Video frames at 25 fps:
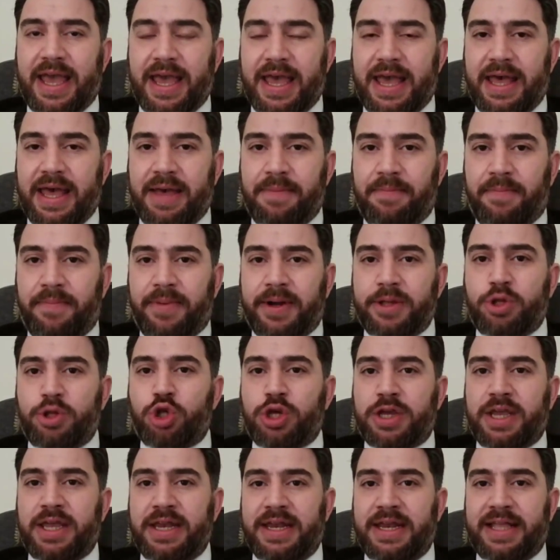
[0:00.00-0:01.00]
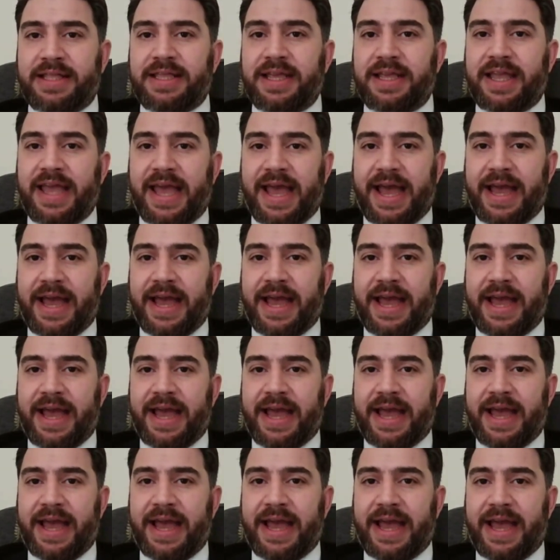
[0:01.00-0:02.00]
a much kinetic
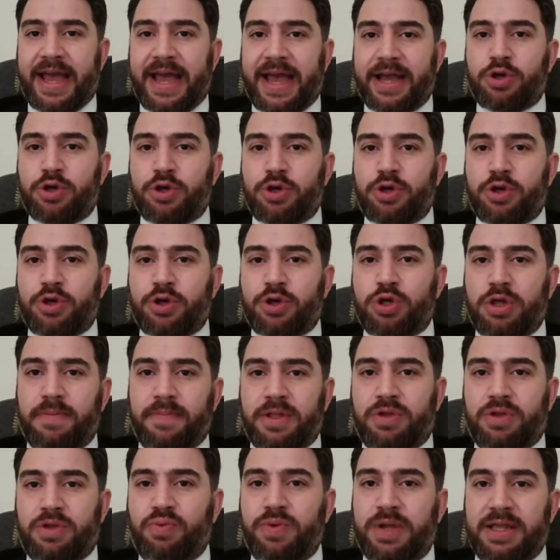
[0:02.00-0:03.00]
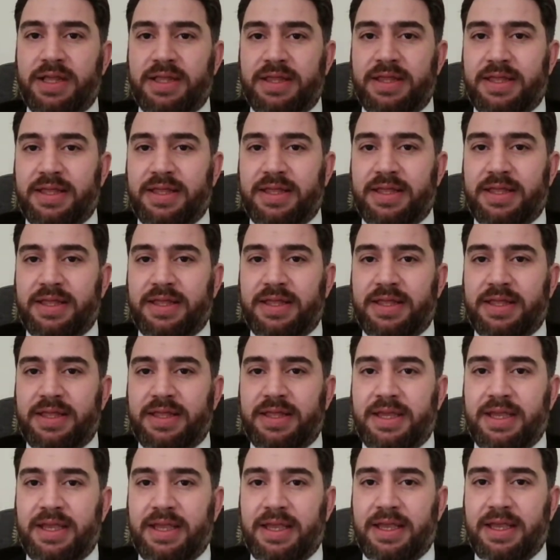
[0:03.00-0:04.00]
action between
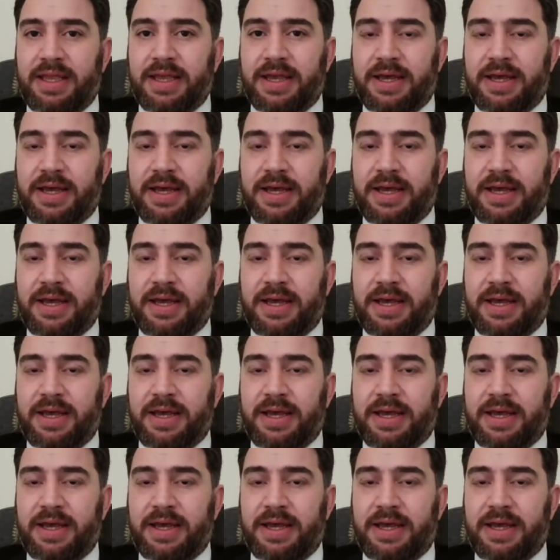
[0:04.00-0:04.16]
the